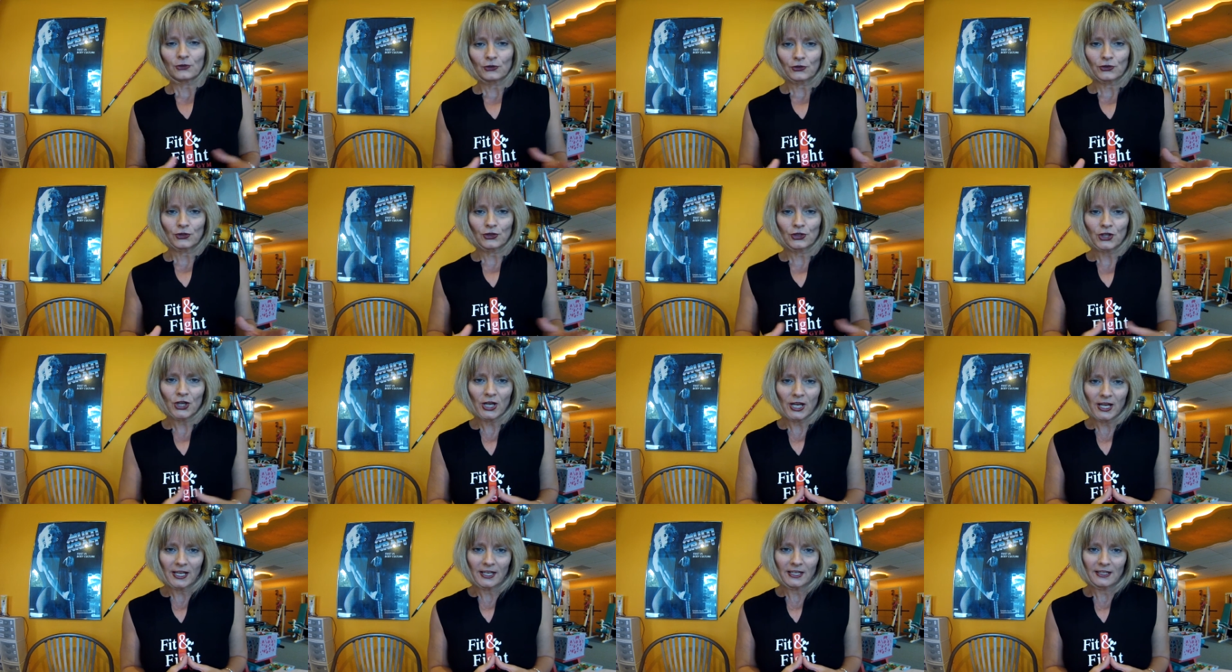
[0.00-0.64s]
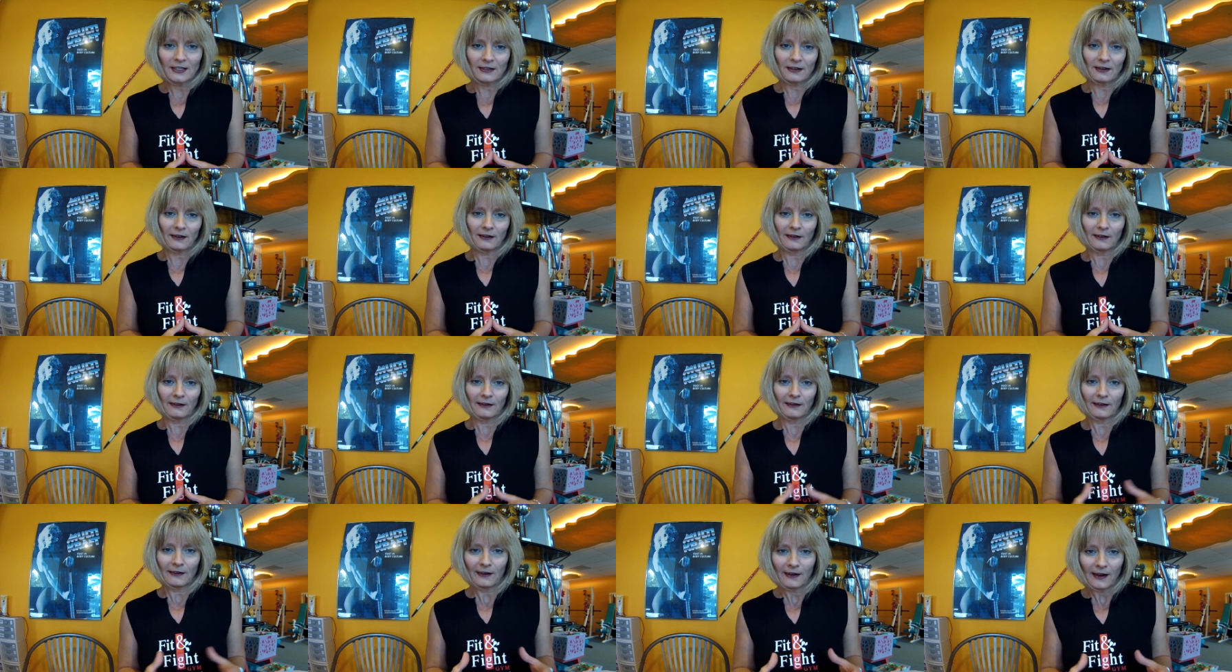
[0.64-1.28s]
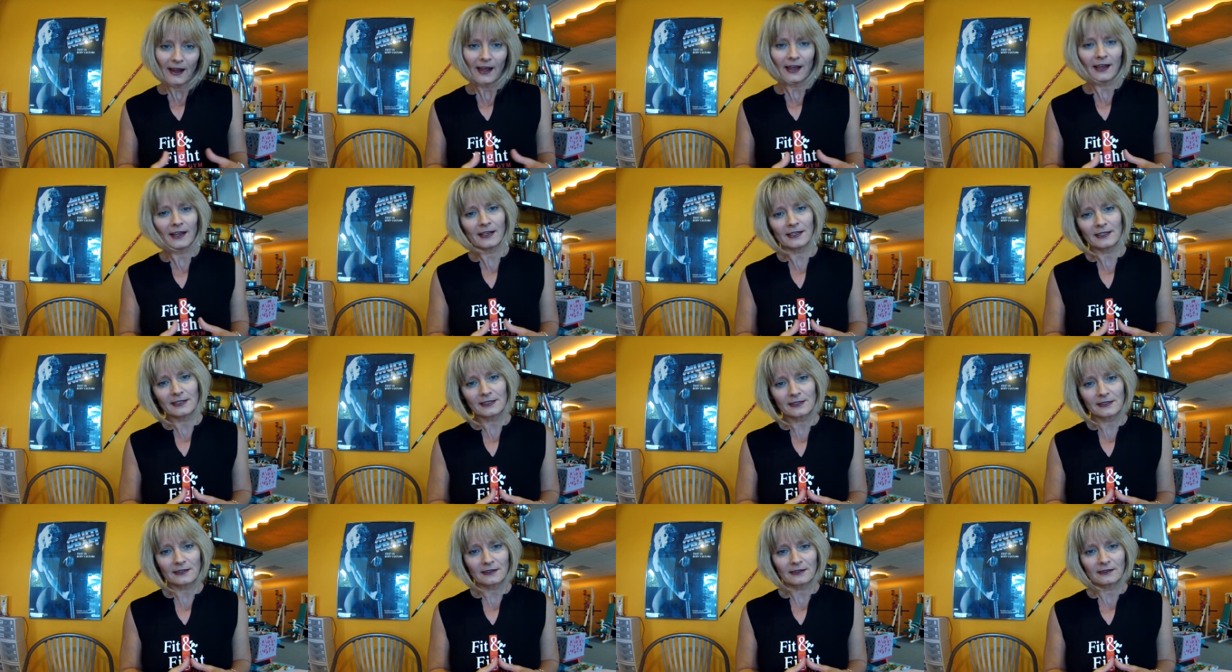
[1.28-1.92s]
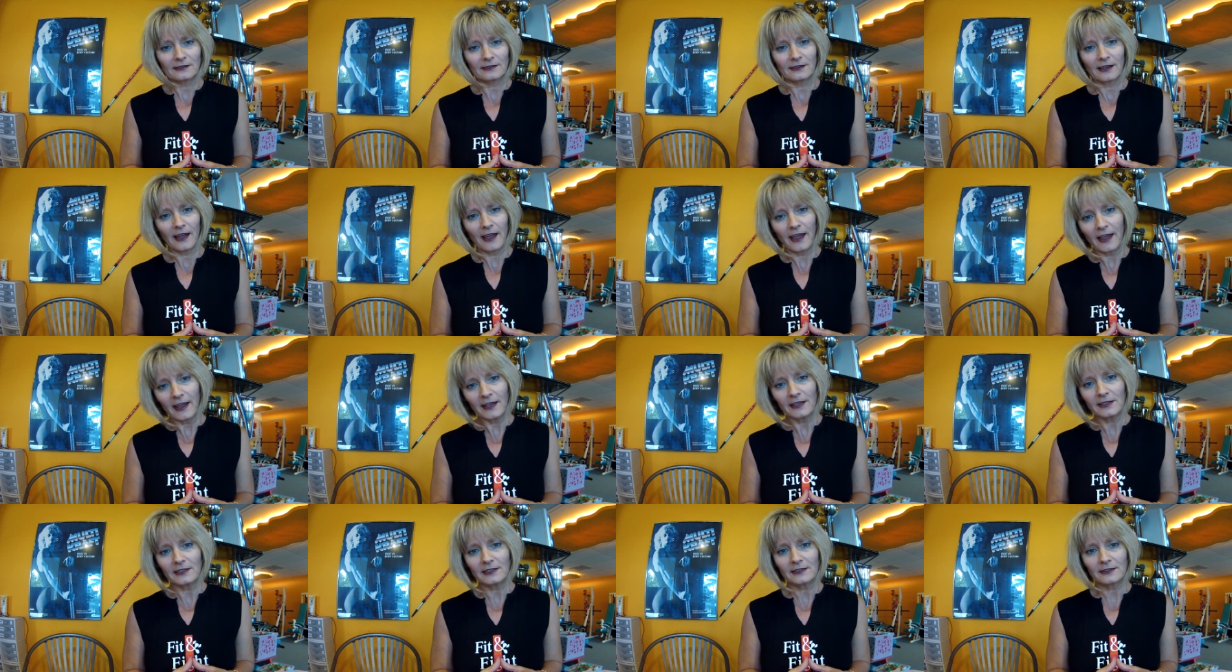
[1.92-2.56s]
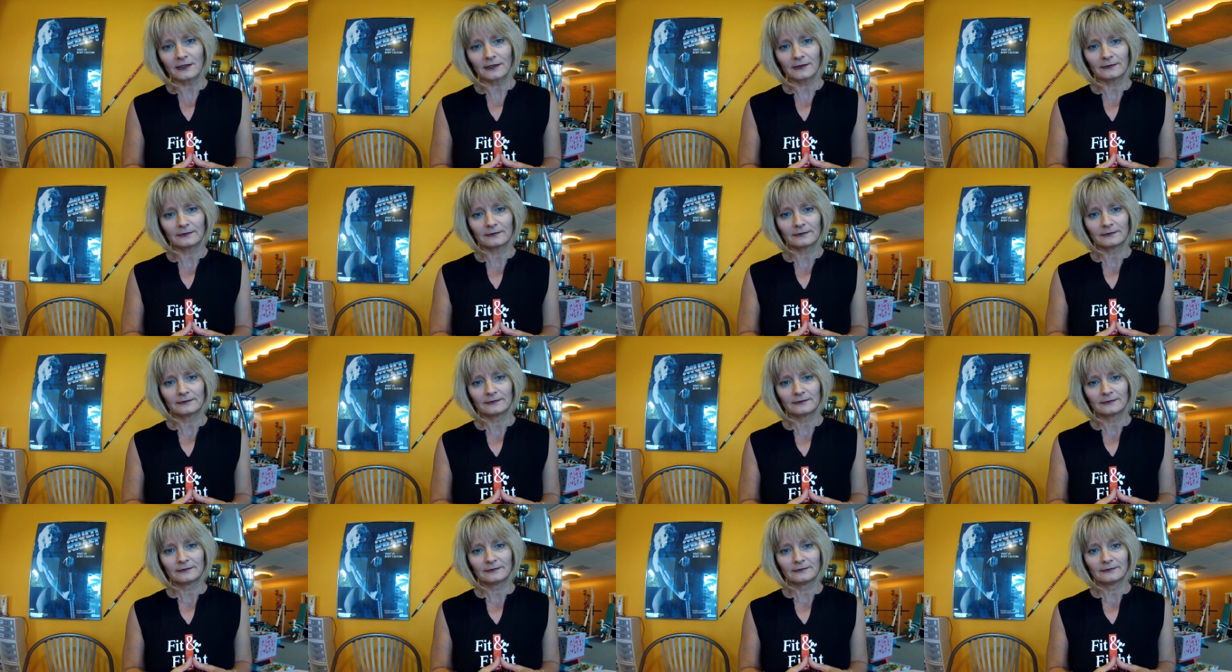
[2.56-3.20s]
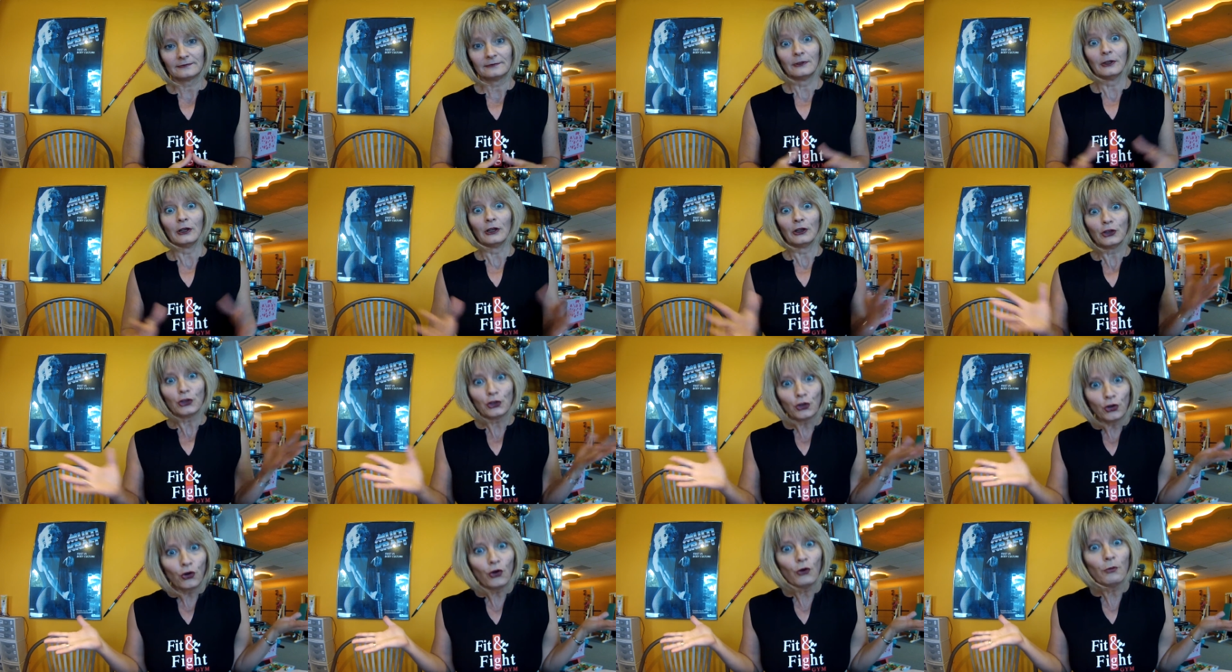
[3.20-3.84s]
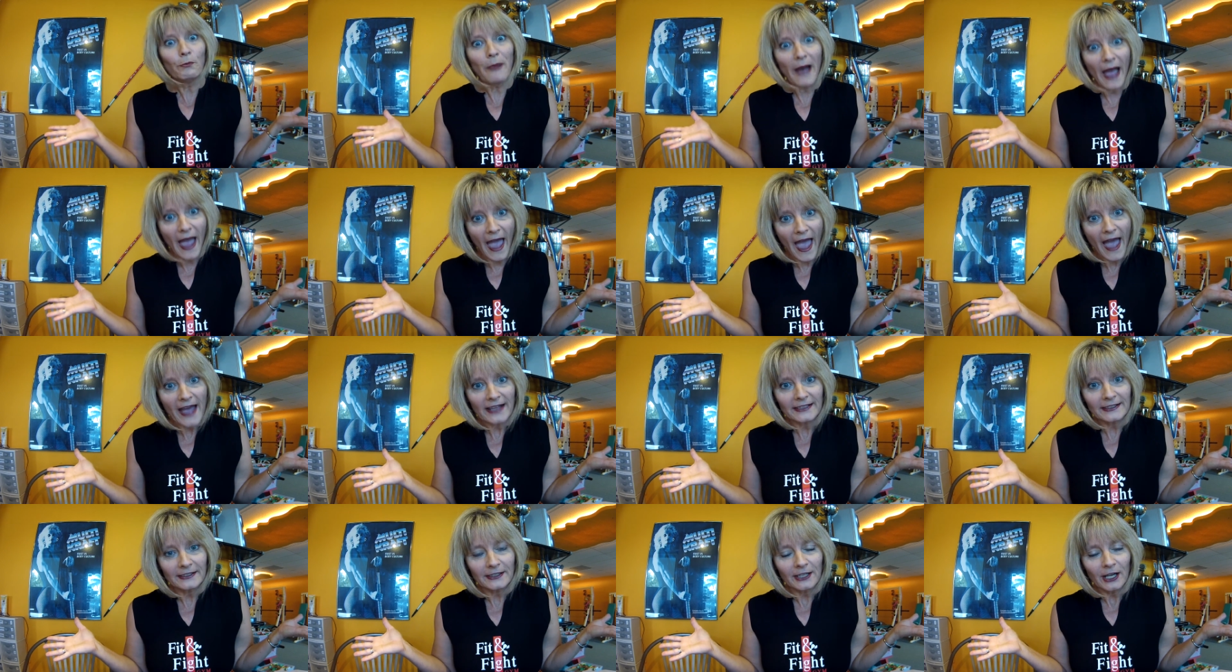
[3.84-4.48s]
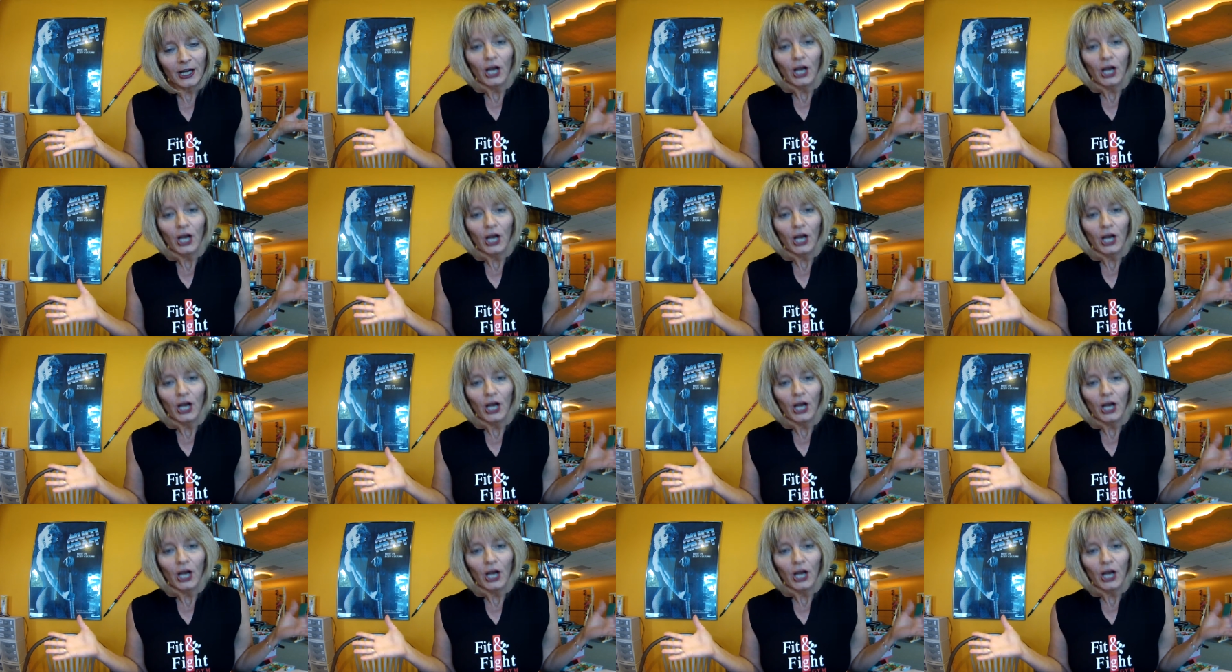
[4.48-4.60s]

Sheen has AIDS. Too bad.